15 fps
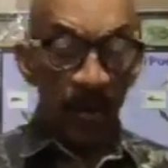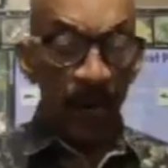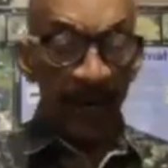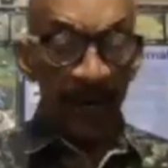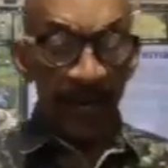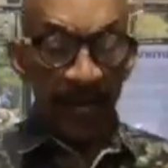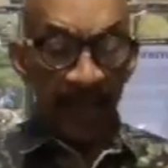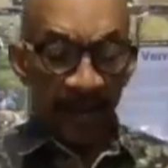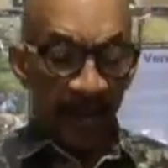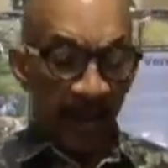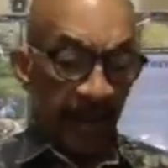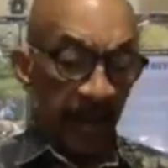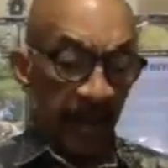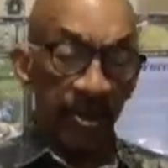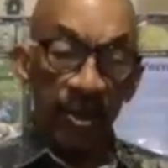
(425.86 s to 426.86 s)
do they think a
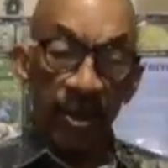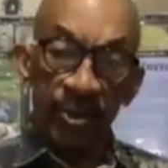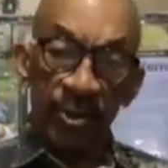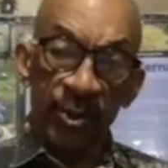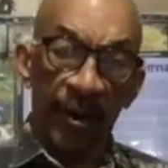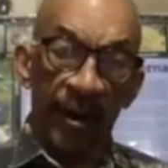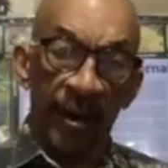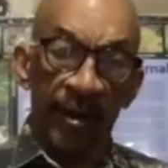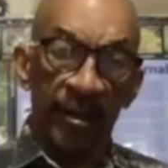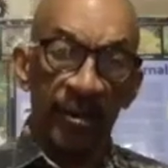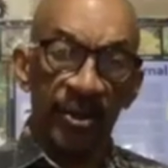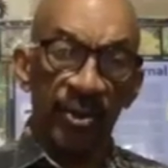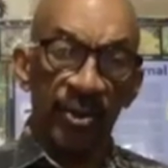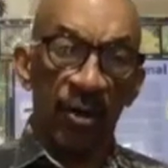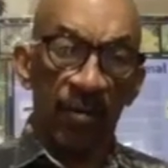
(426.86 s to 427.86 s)
tertiary
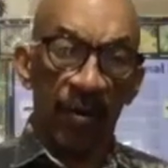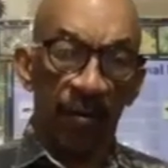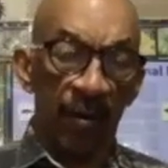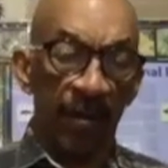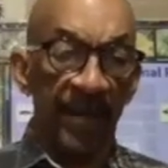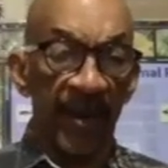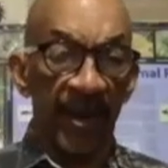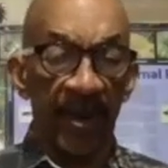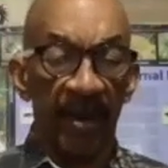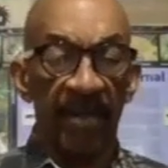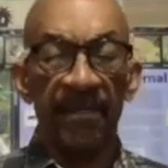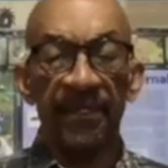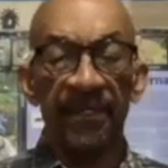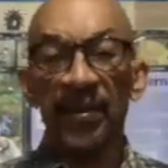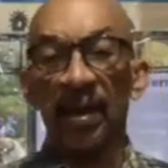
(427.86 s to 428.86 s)
consumer would be
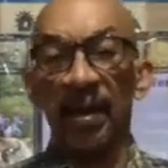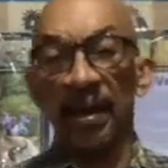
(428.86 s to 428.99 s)
in a